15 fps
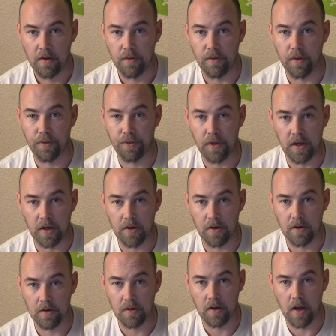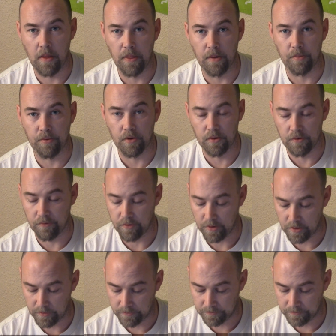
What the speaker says: the thinker and the prover.